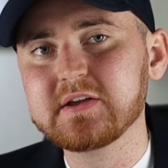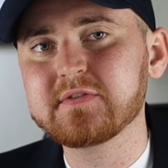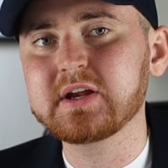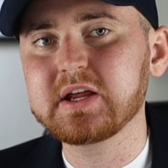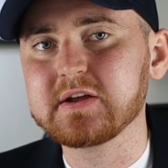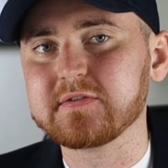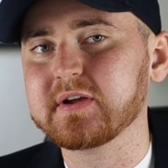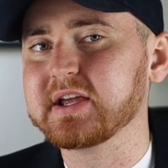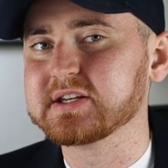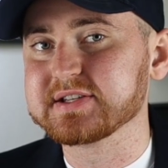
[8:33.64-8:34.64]
even
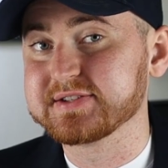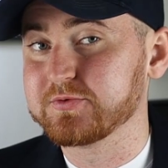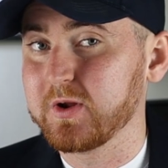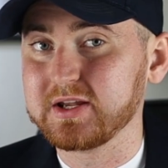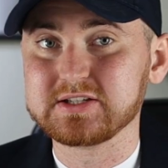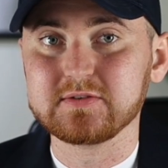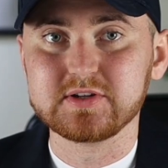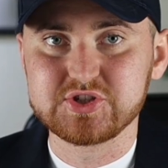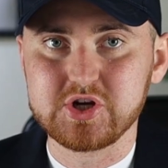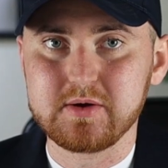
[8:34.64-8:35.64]
if it is
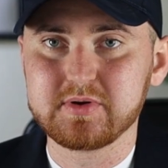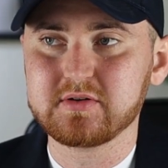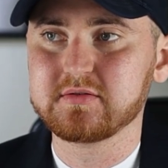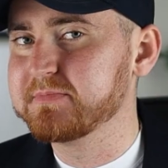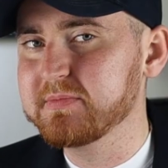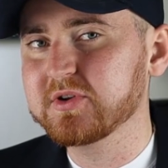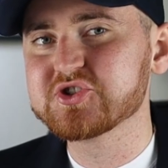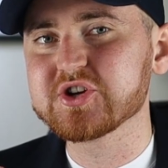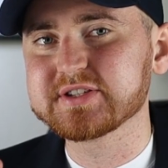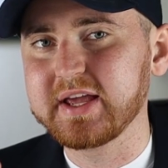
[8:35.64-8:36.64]
relatively cheap. People
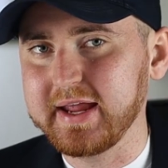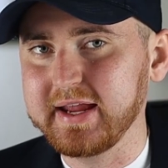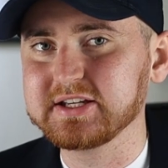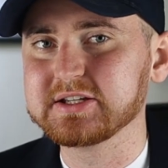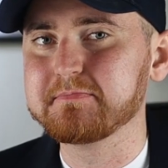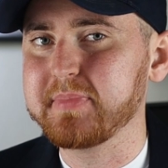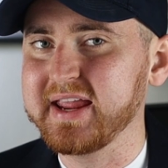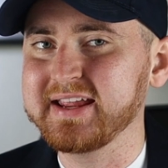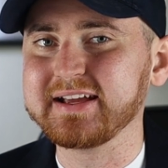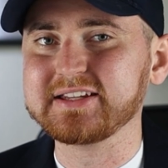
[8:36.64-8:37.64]
just hate
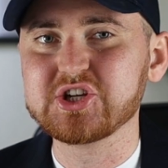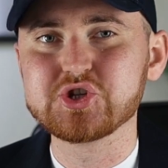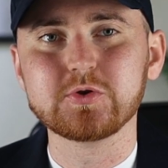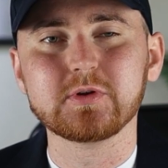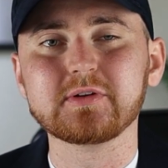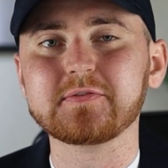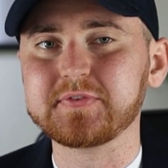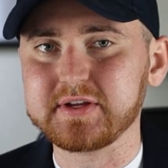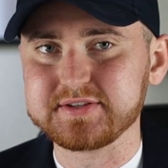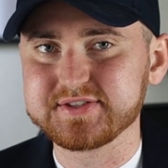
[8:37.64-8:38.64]
paying additional
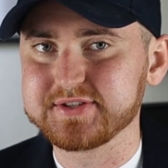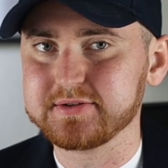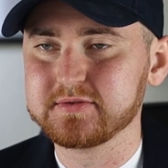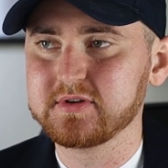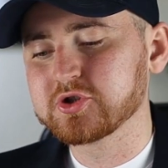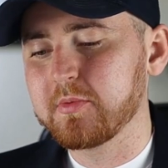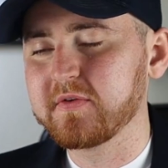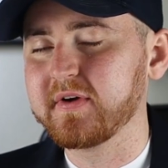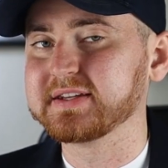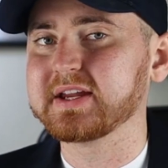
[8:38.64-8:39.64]
fees. On top
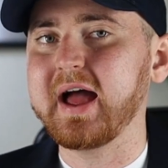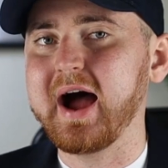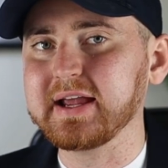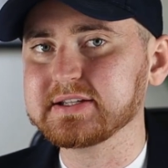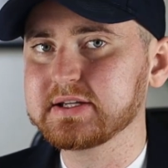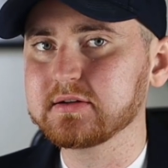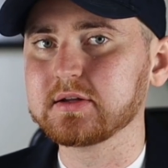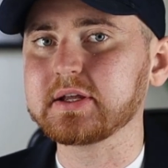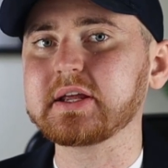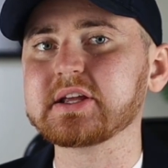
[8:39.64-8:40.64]
of that,
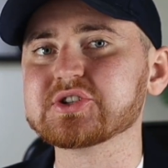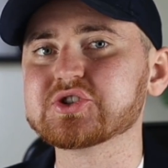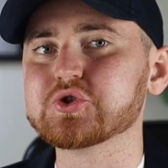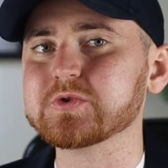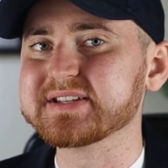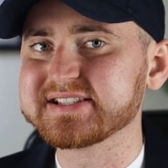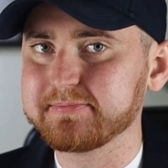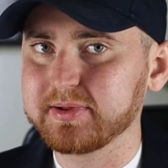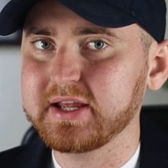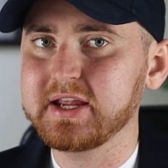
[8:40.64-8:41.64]
ideally is to
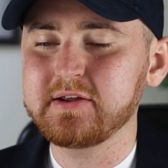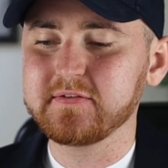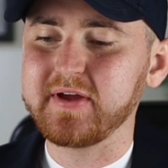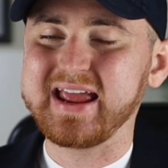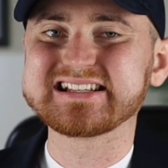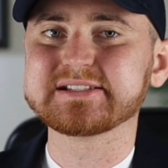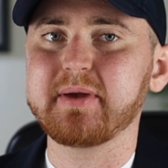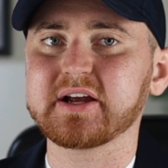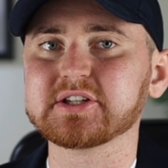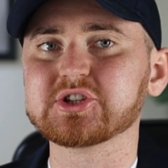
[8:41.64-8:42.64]
display the
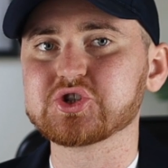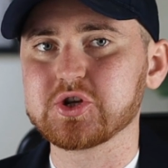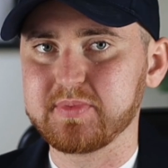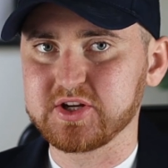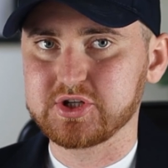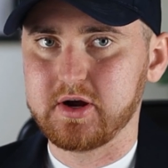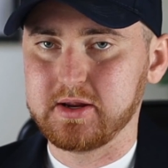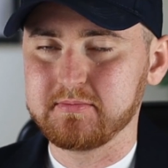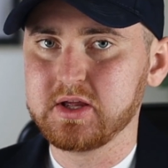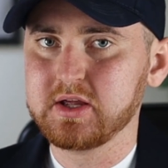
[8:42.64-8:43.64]
expected shipping
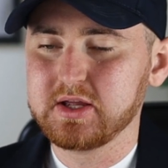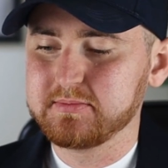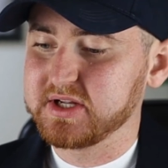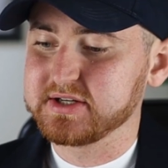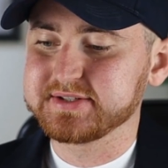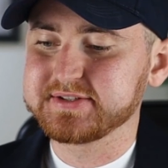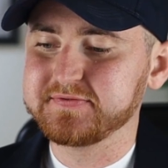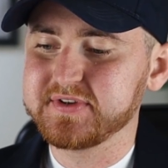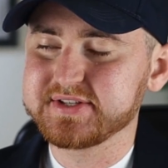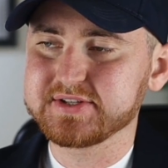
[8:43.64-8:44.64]
time, because
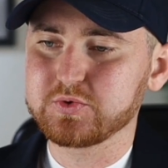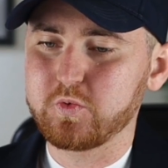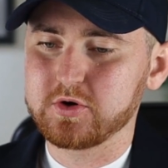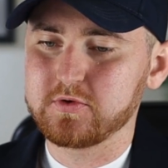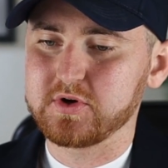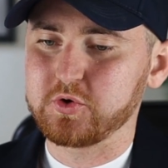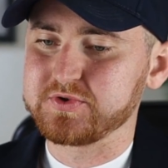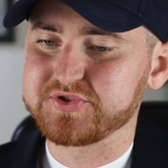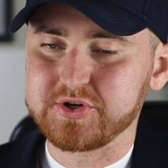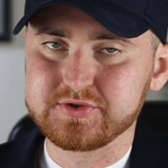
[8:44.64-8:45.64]
this is one of the
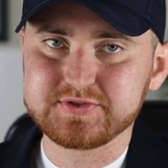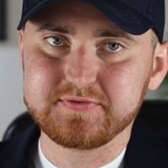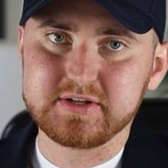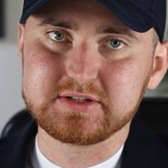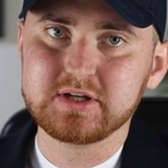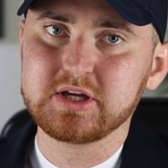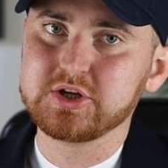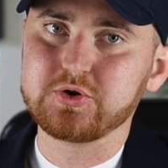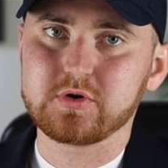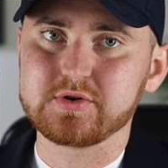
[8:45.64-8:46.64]
concerns that your